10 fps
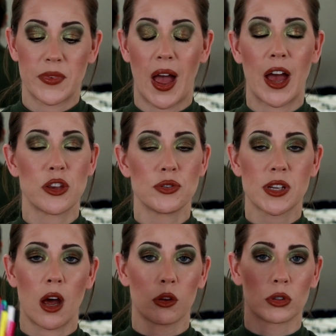I use
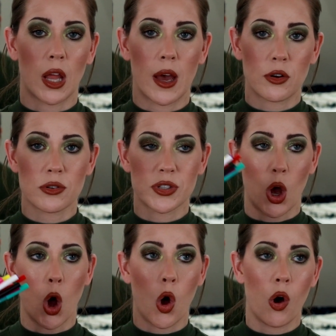colored liners
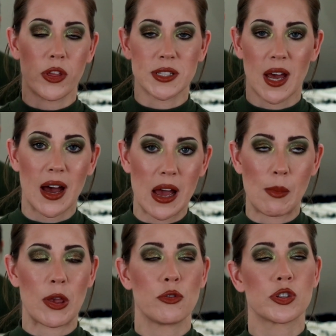all the
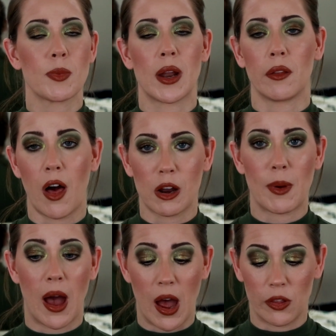time. I use them in a lot of
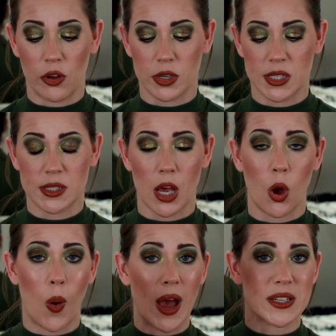my eye looks,
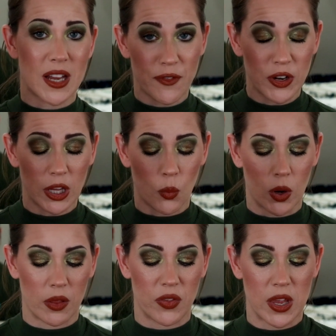so I definitely
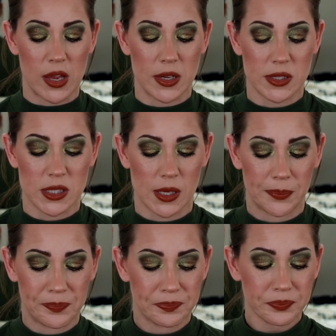wanted these.
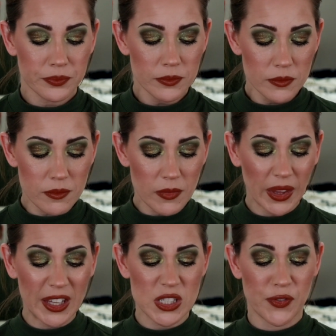
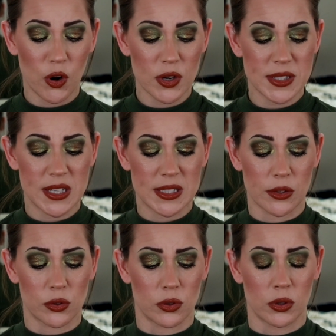As far as these
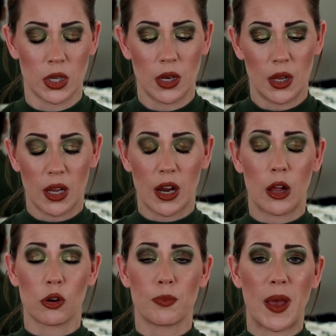little
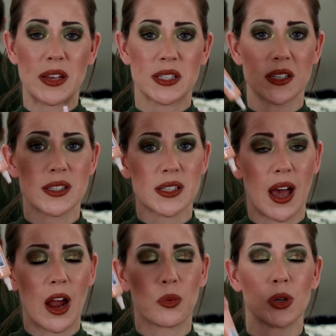colored bases,
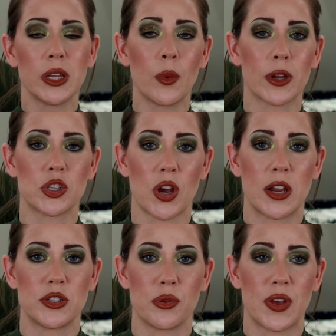I really want to try
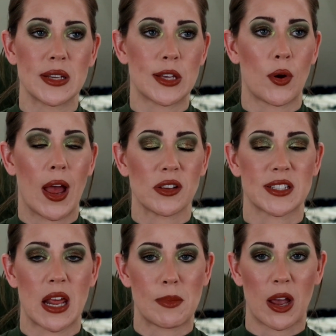to do things that are
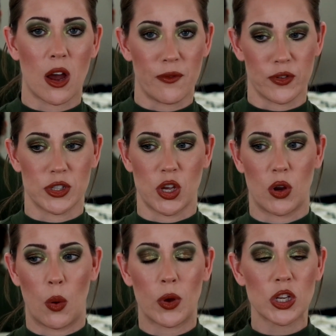outside of my comfort
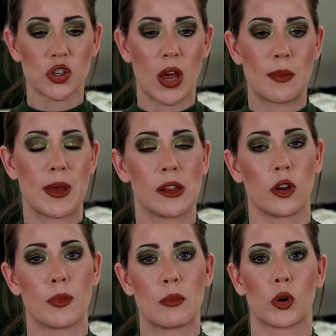zone. I want to try to be a
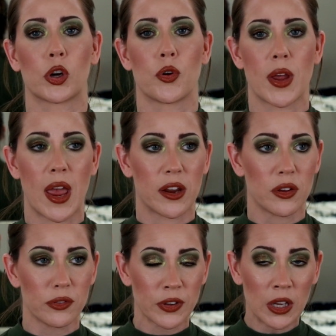little bit more
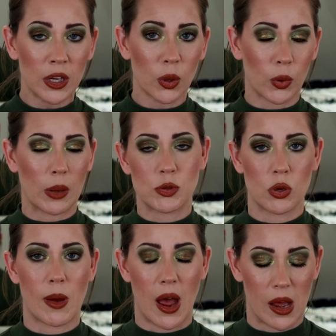creative when I'm
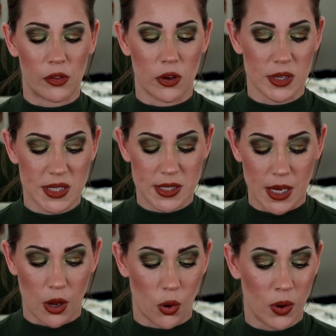doing my eye looks.
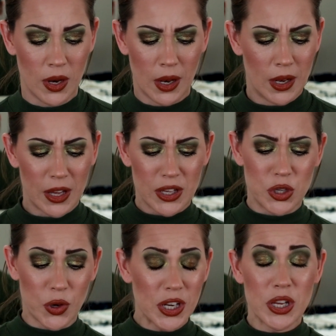So
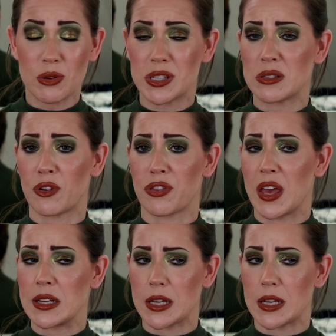you can use these for things